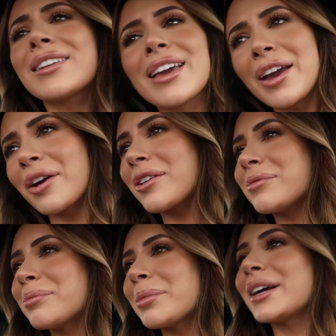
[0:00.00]
care,
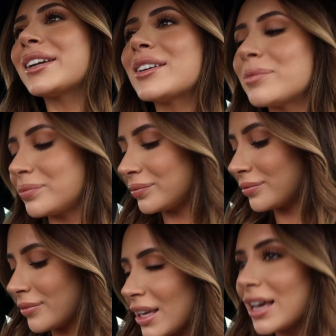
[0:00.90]
but
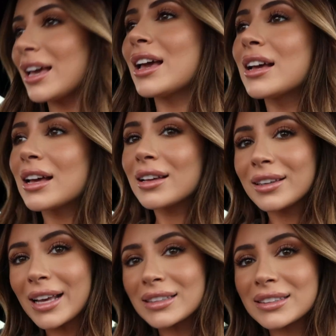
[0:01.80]

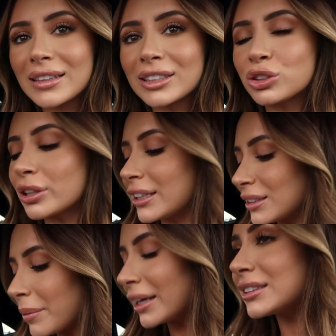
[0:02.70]
yes, this drink
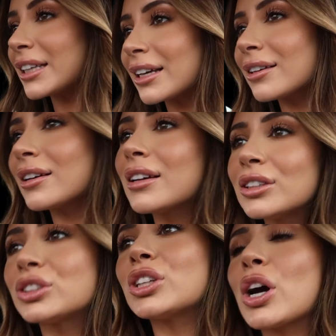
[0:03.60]
is amazing.
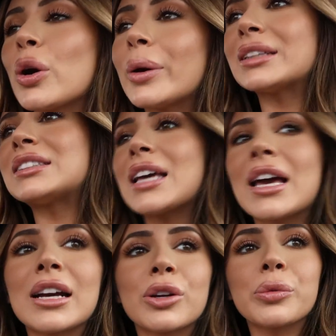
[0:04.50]
So it's
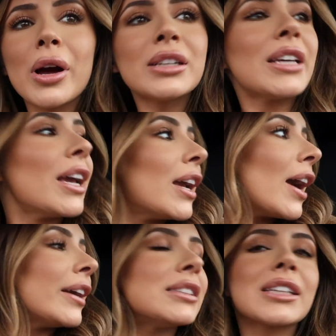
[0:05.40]
a grande
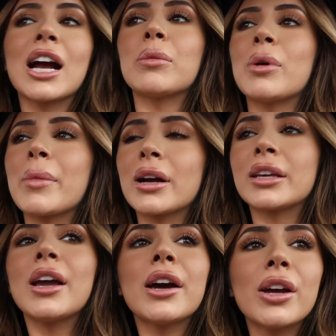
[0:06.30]
iced caramel
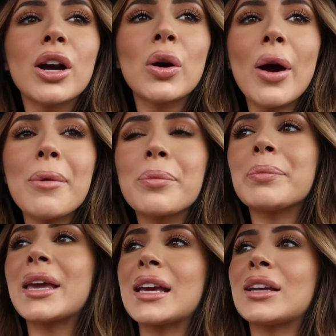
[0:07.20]
macchiato
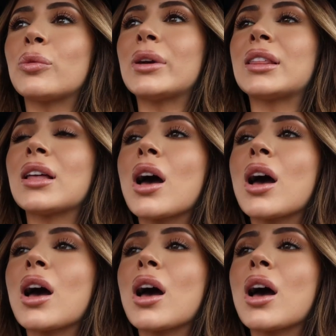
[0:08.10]
made with